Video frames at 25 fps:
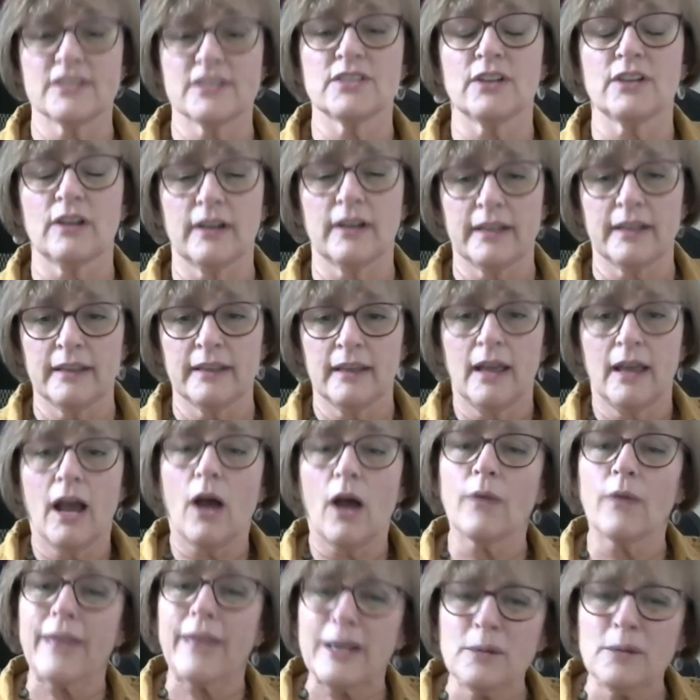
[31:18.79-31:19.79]
Sorry.
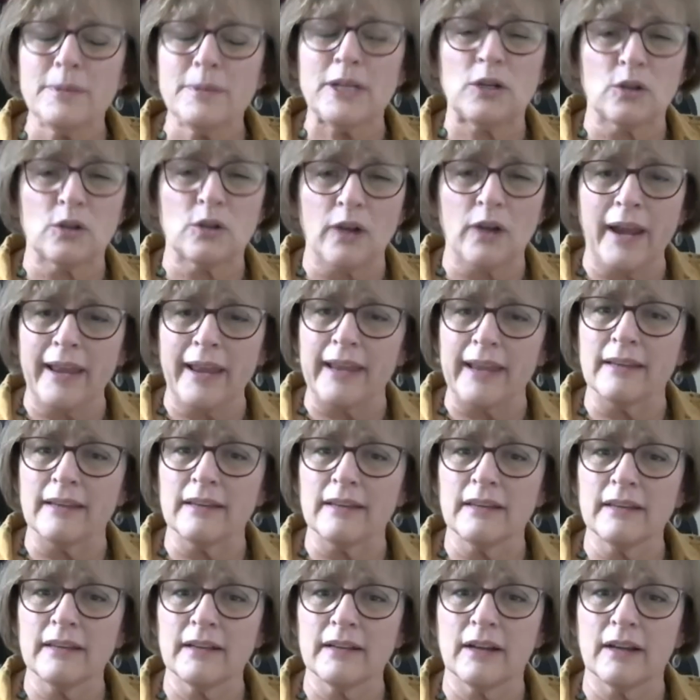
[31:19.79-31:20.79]
Oh, that'll be great.
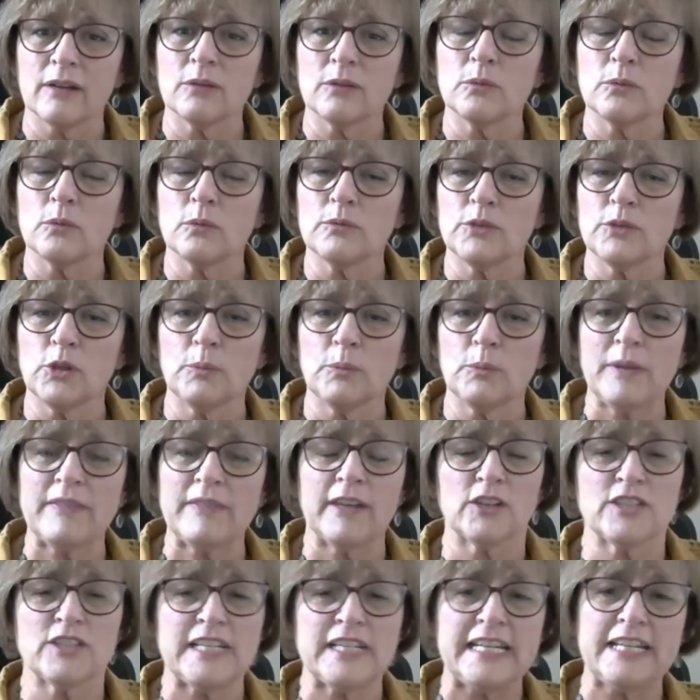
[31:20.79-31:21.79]
You know, you'll be
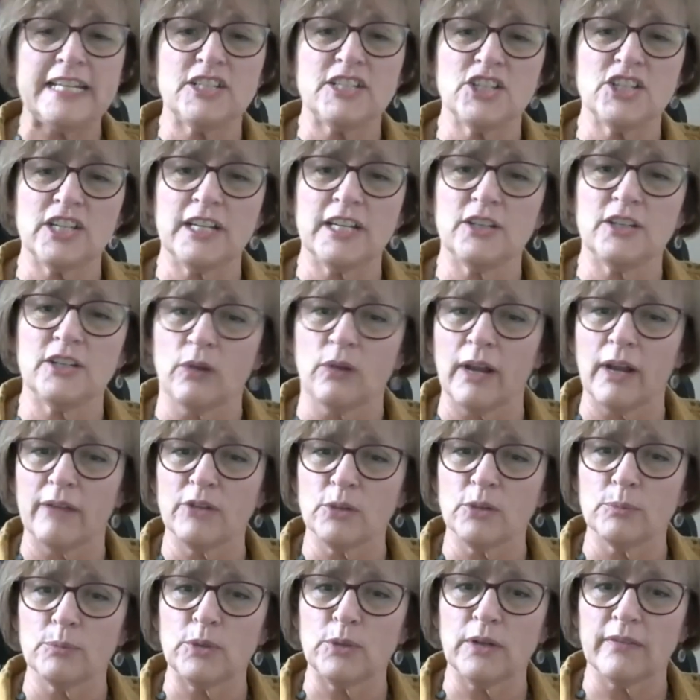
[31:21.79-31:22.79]
there teaching. You'll have
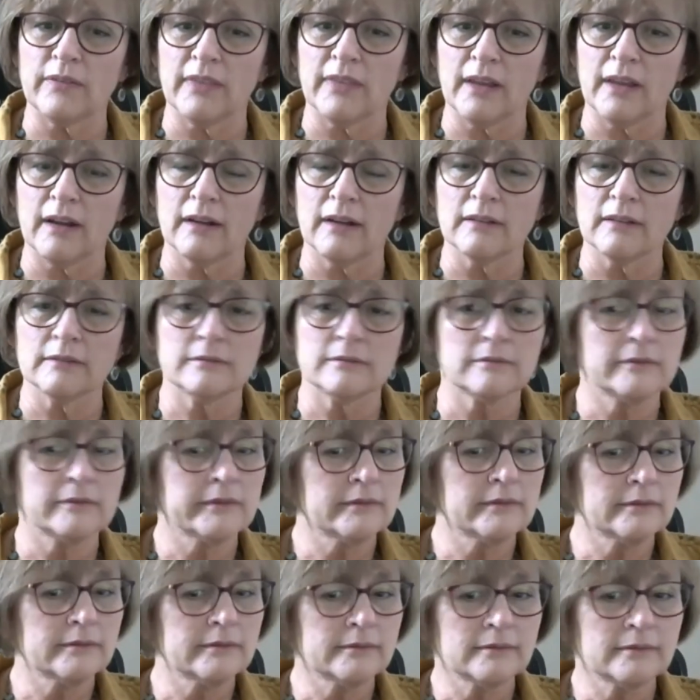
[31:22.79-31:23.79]
your book there.
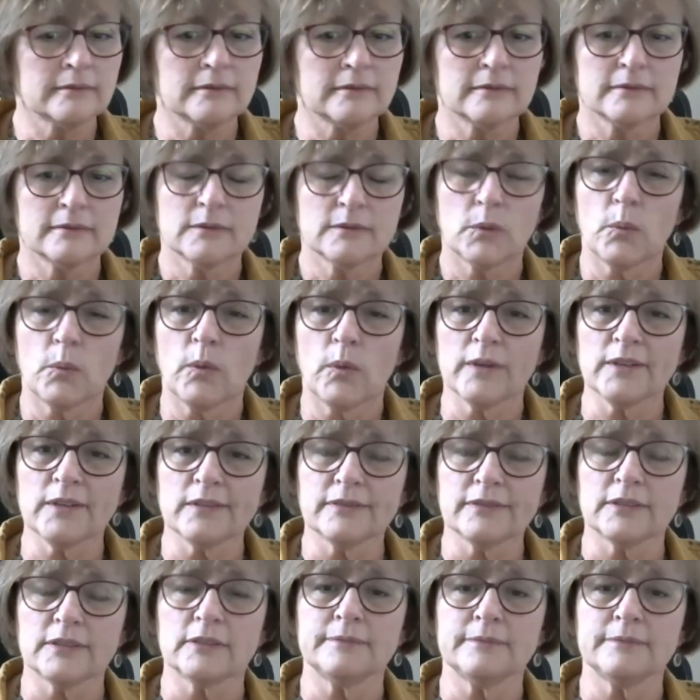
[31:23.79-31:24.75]
Exactly. Yeah. Wonderful.